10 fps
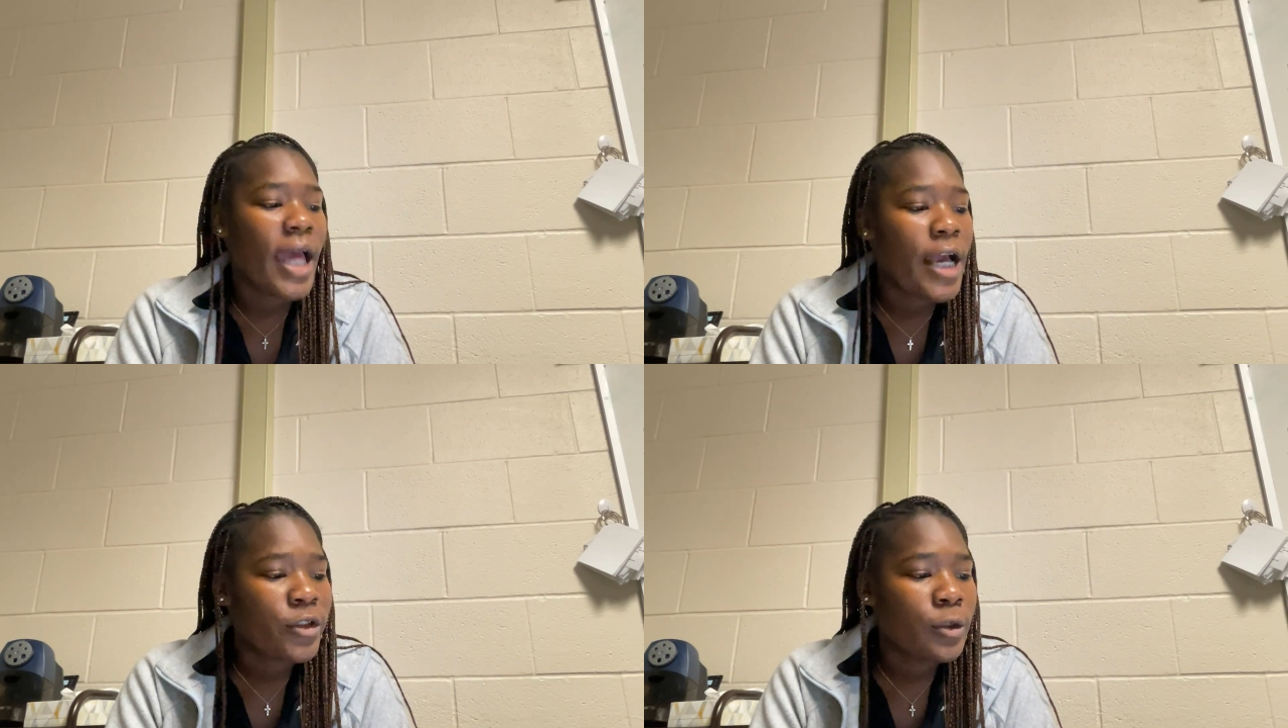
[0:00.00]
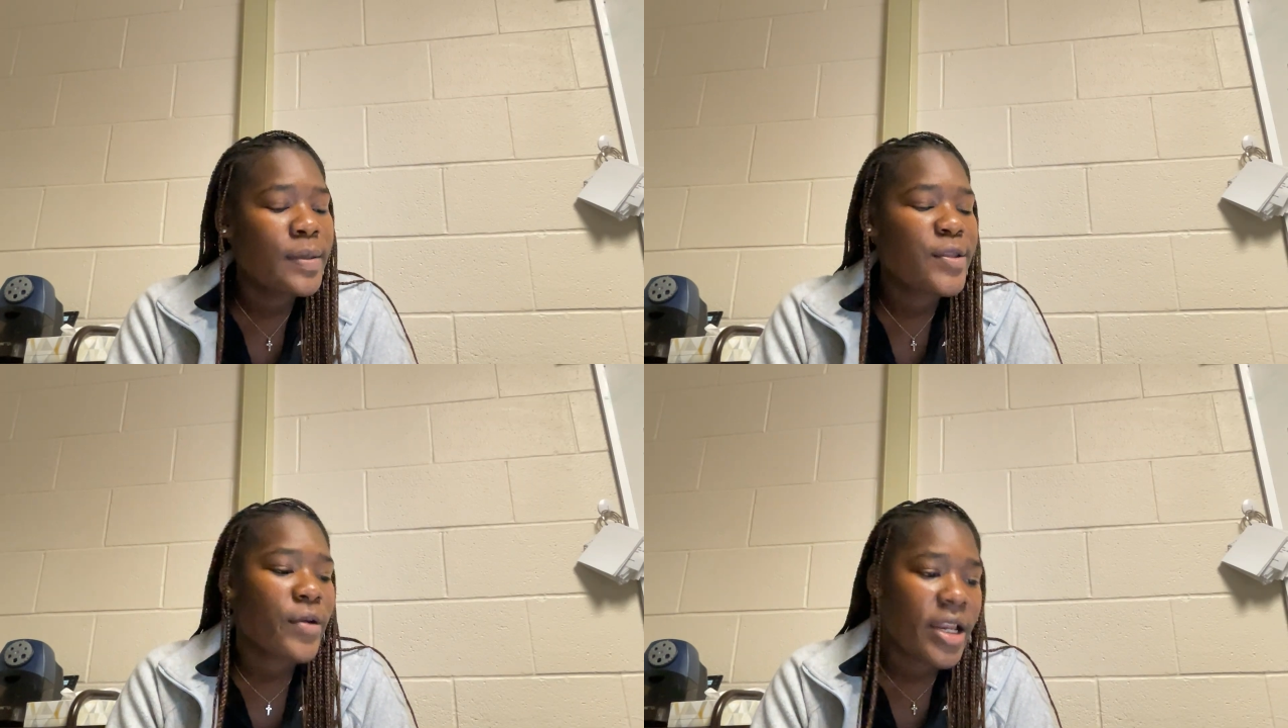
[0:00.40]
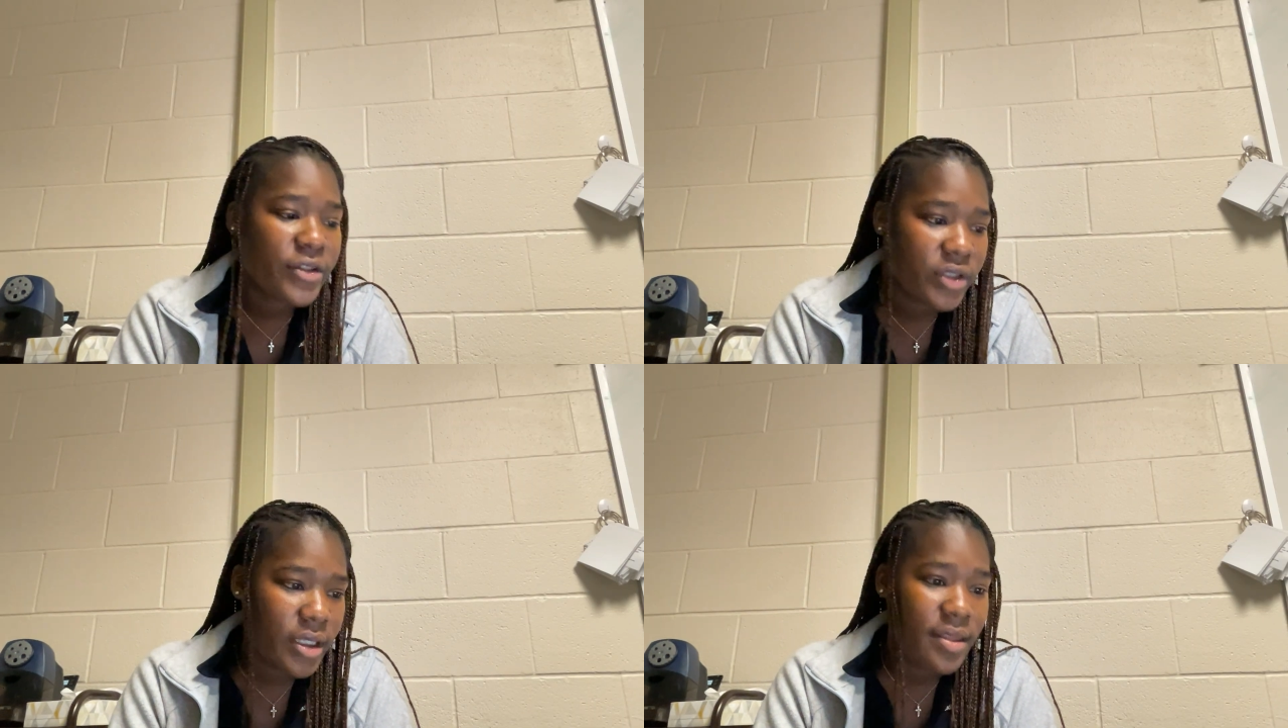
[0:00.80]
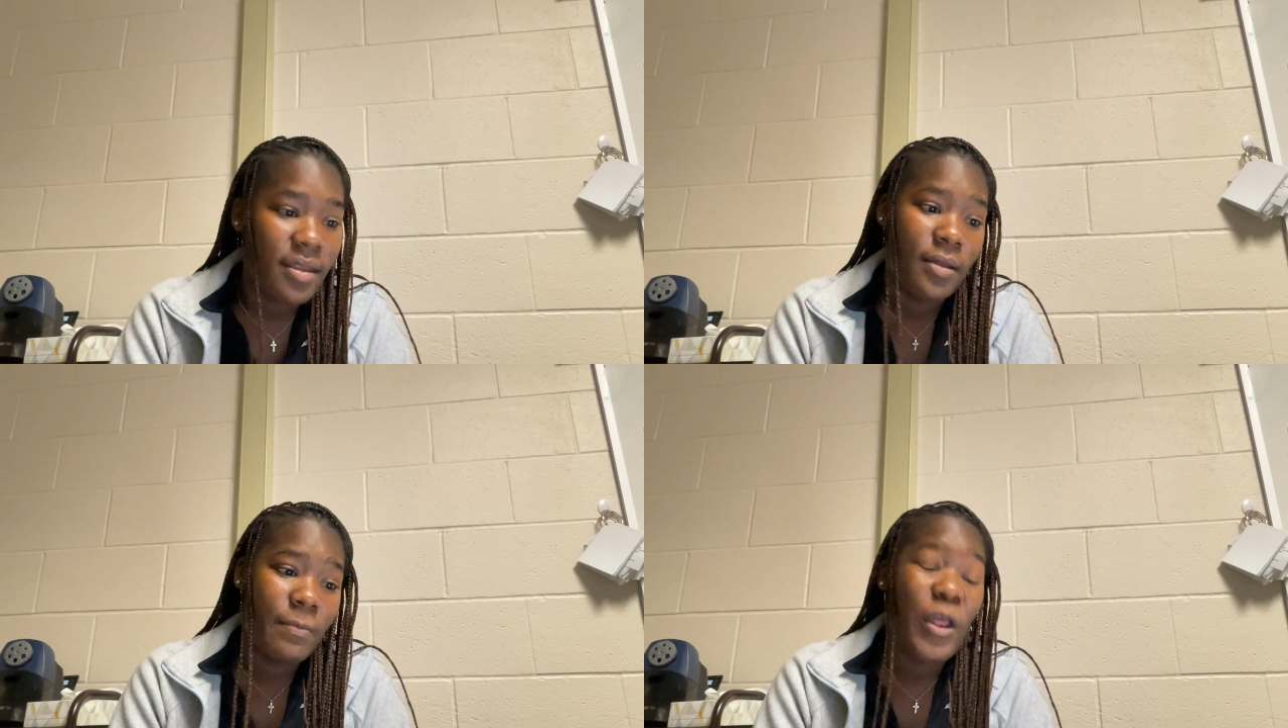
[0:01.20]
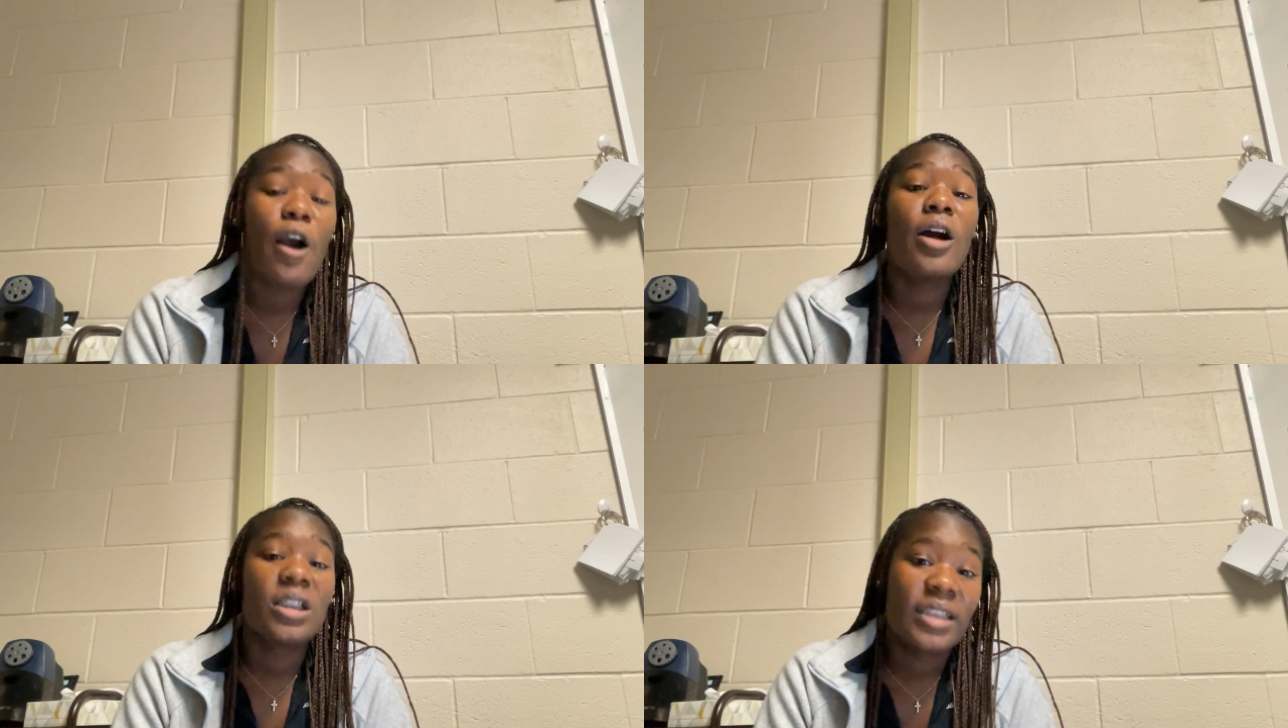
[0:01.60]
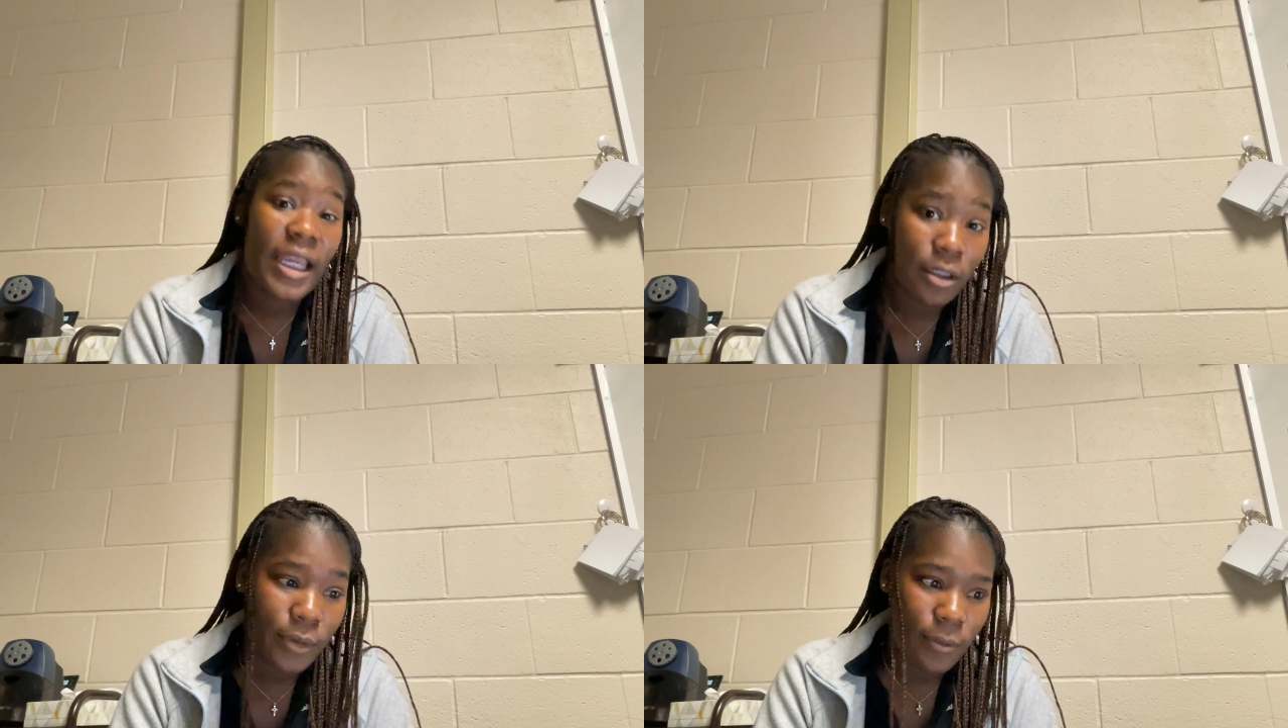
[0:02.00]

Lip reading: actionable strategies that are attainable